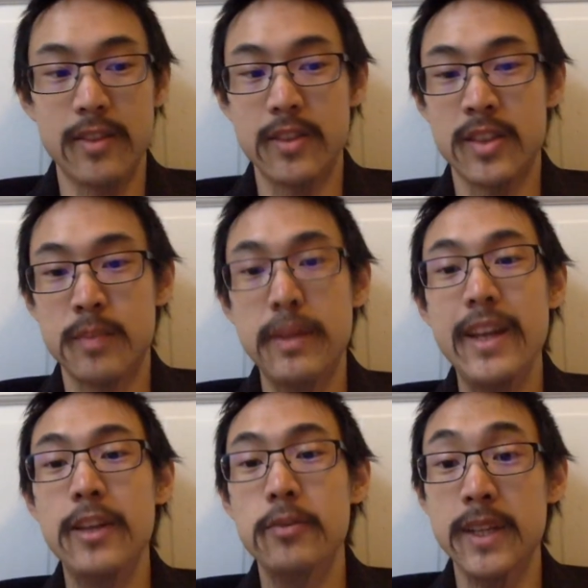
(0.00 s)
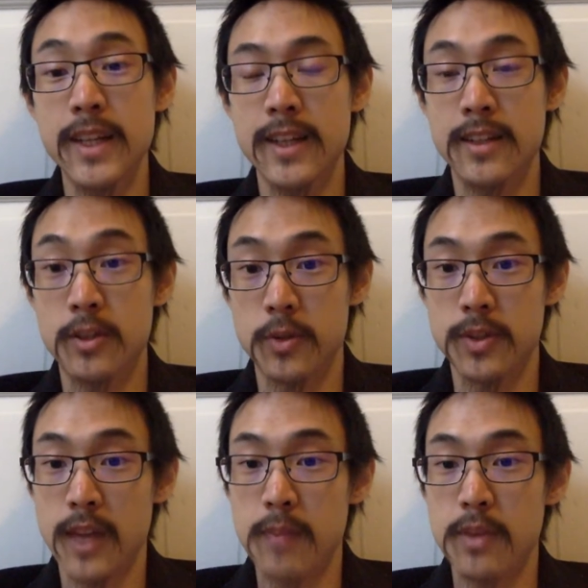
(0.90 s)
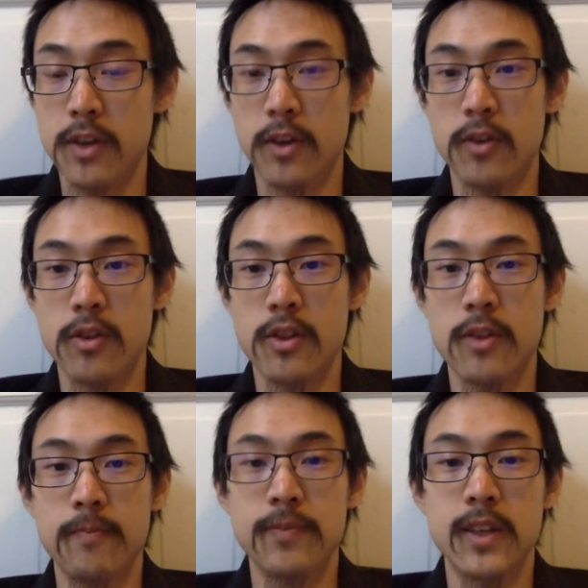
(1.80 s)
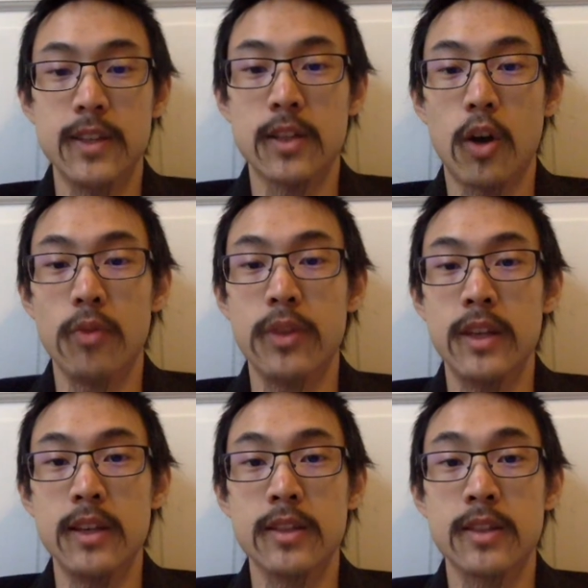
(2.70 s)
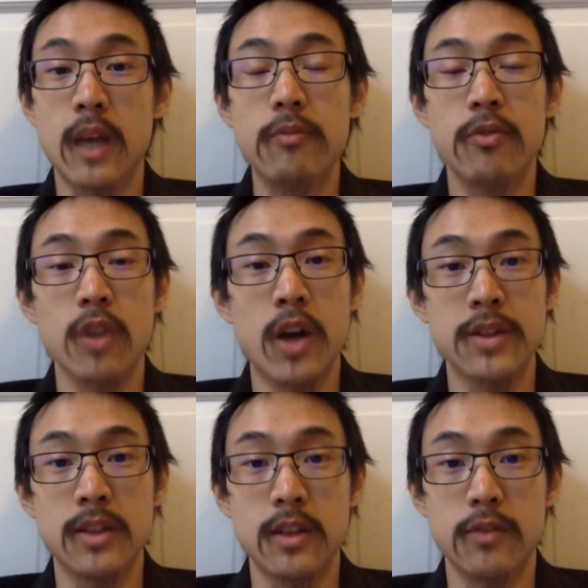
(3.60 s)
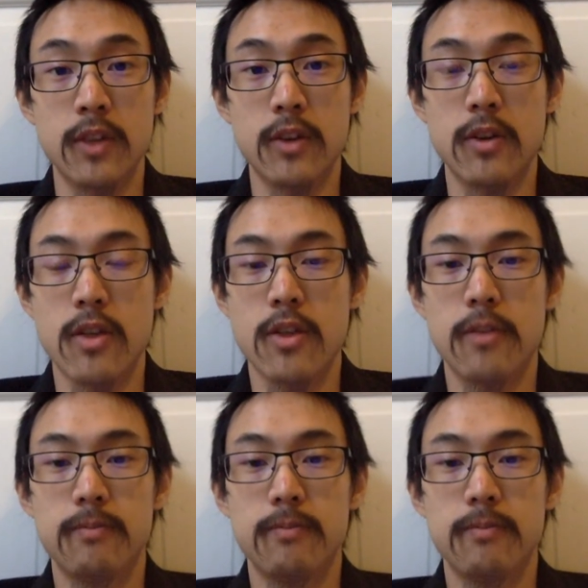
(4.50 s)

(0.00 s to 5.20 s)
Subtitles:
The speed you need to escape the Earth is called the escape velocity of the Earth.